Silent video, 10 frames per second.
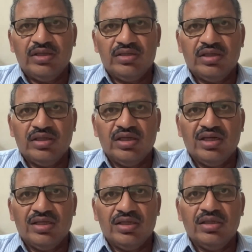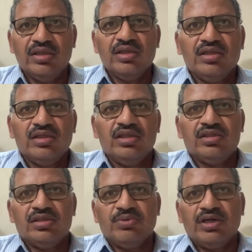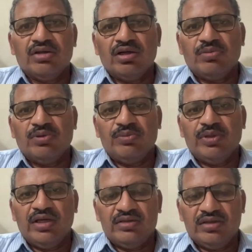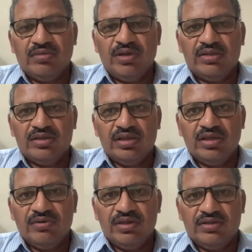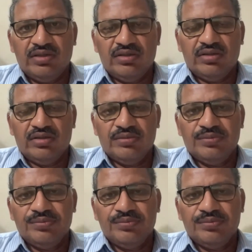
There's nothing like uh, this particular PPI is the best in liver disease.